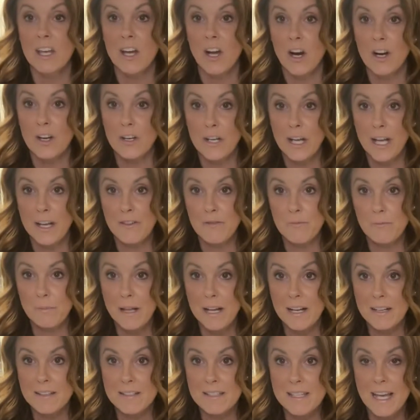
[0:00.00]
Our knife
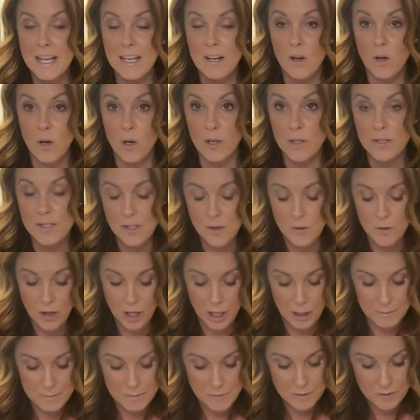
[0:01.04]
block set also
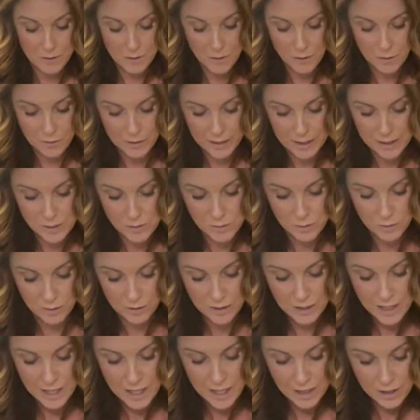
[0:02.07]
comes with a honing tool.
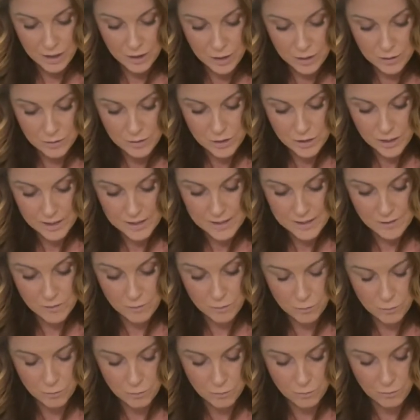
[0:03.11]
You just
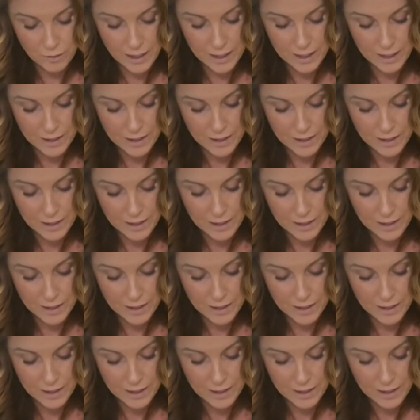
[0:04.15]
run it